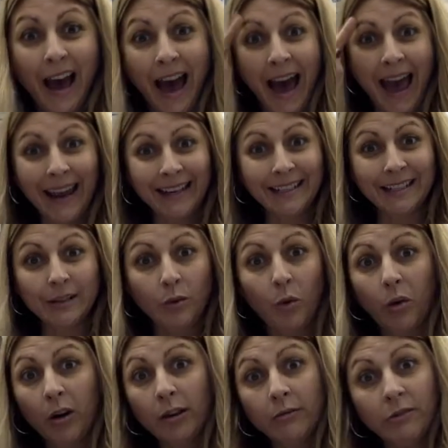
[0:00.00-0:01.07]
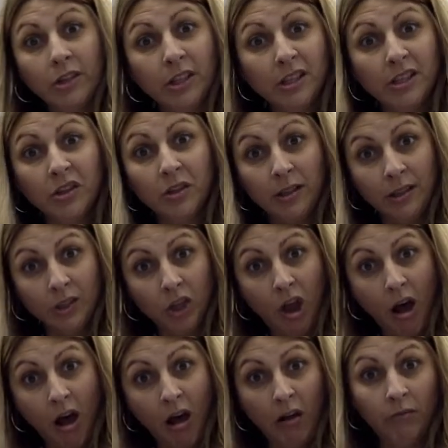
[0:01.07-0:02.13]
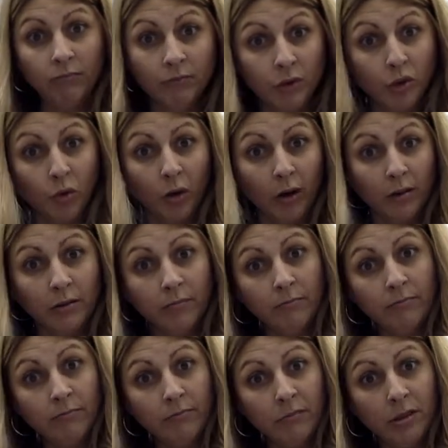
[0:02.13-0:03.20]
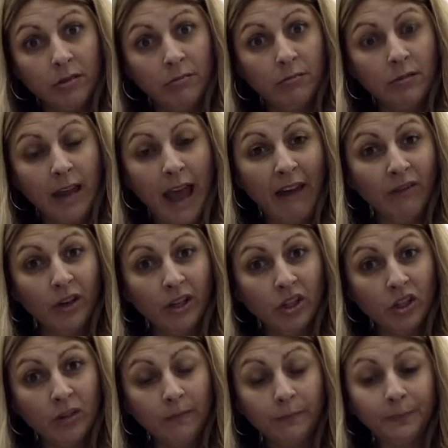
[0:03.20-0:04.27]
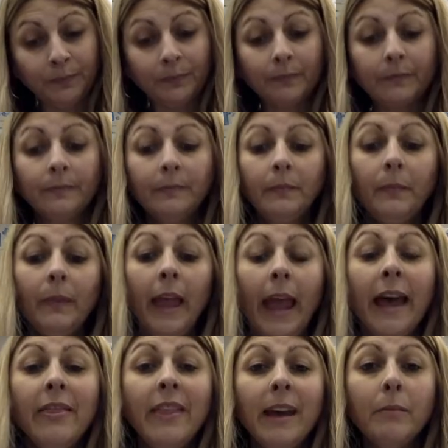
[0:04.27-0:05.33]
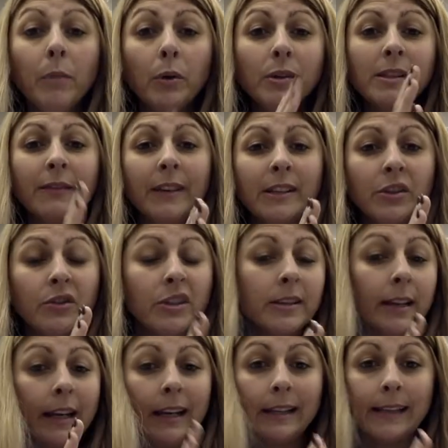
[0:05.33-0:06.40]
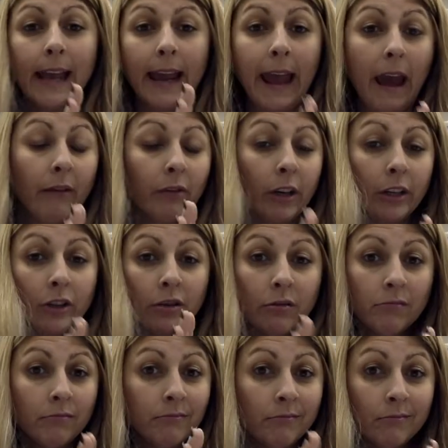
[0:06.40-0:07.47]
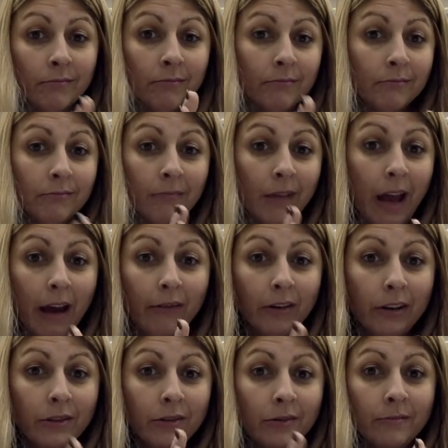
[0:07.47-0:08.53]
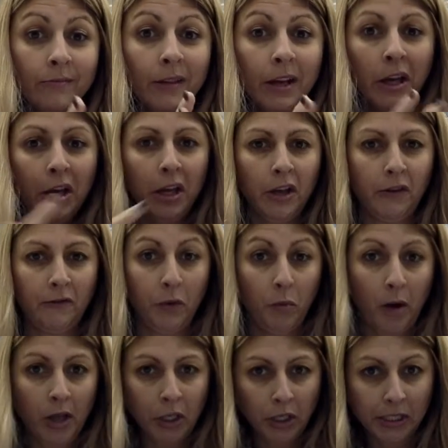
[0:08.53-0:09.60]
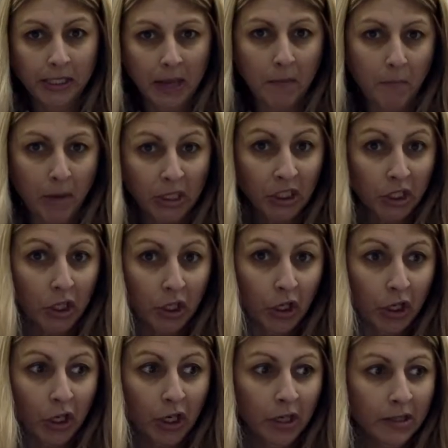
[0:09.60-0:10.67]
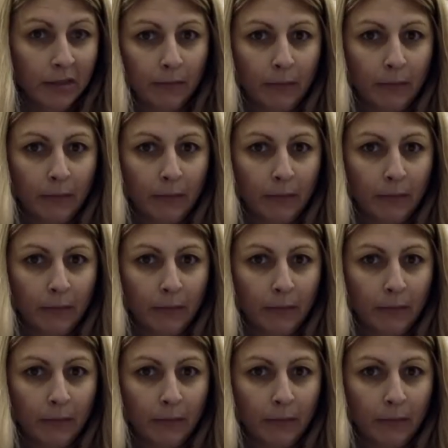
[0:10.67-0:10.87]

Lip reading: Height, or just tall, short, average. And then most of us are just gonna say average. If you want, you could say muscular.